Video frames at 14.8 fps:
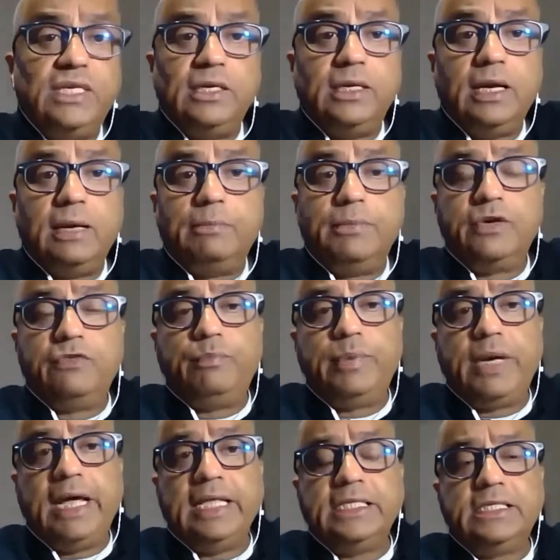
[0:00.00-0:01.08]
seen a number of
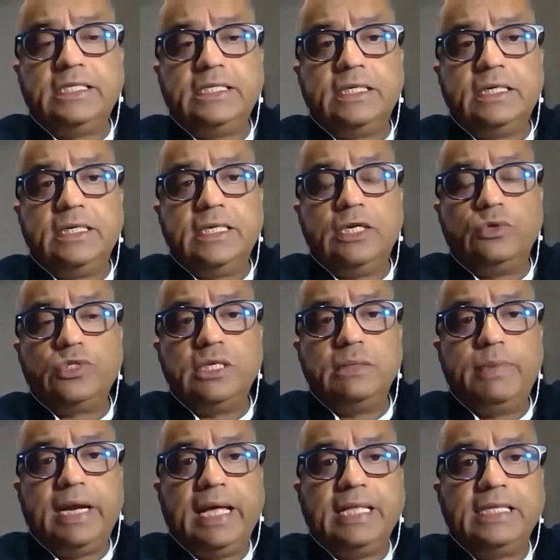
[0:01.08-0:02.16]
brands uh, d2c
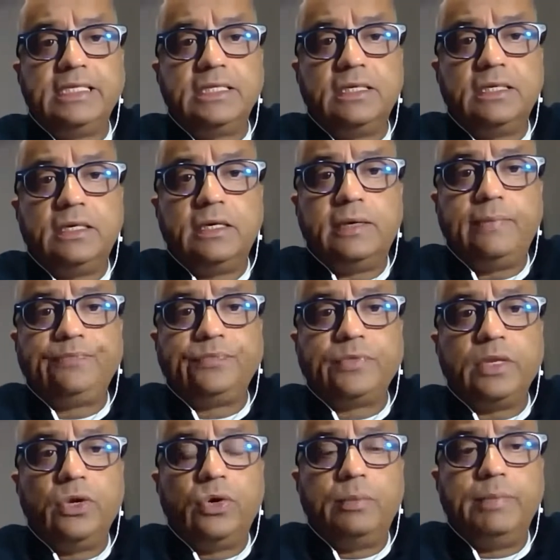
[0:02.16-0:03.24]
brands uh,
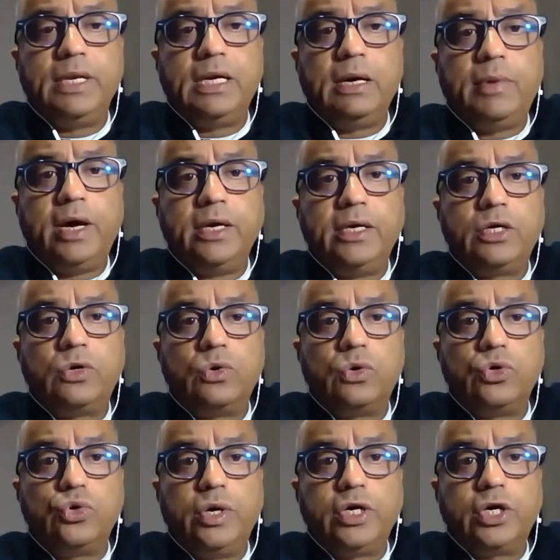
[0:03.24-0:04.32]
you know become 100
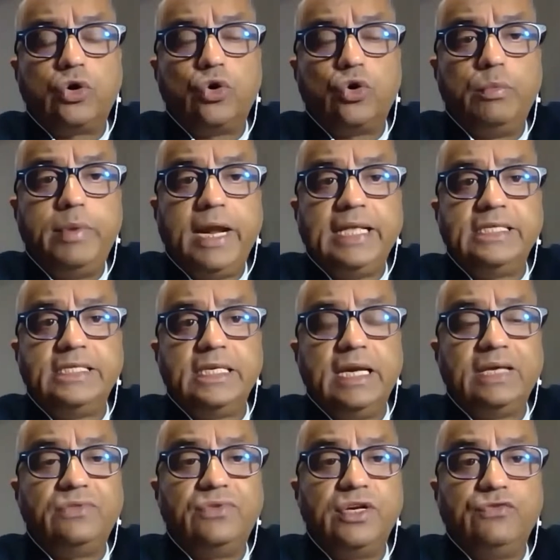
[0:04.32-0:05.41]
crore 200 crore brands in
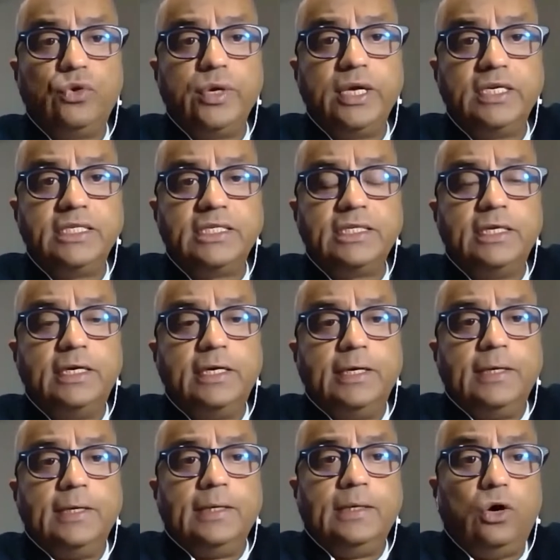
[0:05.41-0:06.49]
like 3 4 years
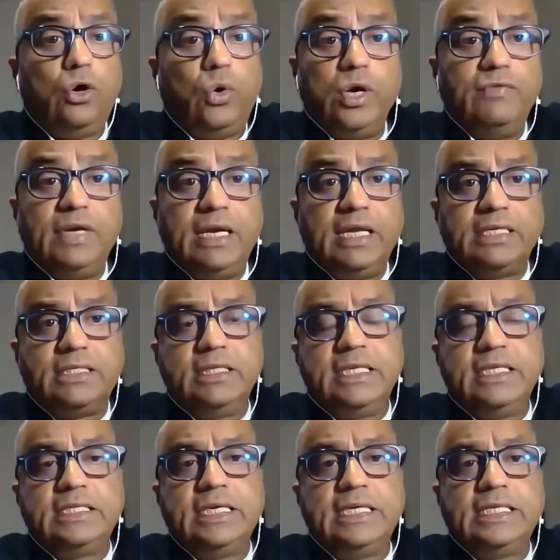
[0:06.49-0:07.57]
or, or even lesser
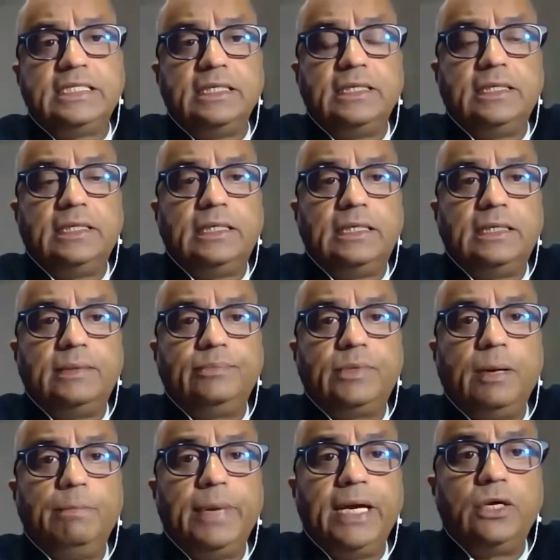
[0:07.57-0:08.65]
these days
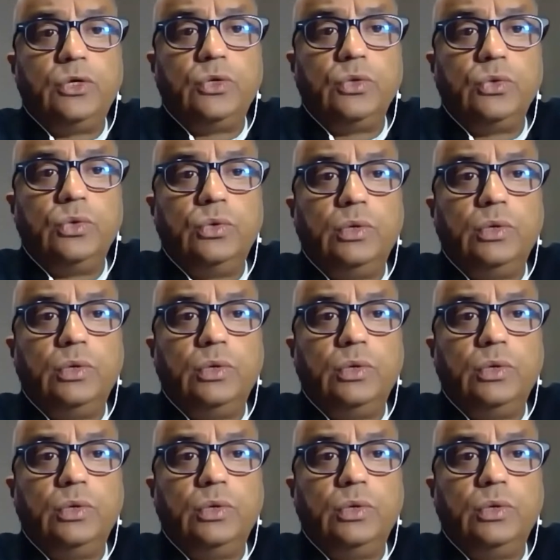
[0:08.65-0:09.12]
compared to